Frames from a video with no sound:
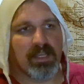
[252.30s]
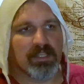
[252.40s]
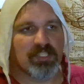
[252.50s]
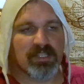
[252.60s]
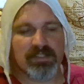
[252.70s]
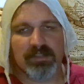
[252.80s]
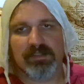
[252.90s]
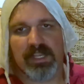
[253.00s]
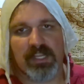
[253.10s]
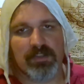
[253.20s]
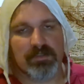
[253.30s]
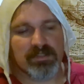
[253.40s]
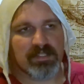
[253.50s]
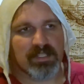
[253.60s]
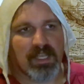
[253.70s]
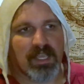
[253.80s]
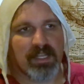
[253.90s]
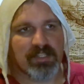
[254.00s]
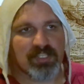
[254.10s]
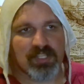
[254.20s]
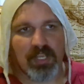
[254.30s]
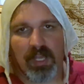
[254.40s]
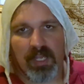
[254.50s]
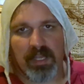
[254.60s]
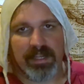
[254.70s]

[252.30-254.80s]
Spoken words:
chisels. I can use it to guide a saw.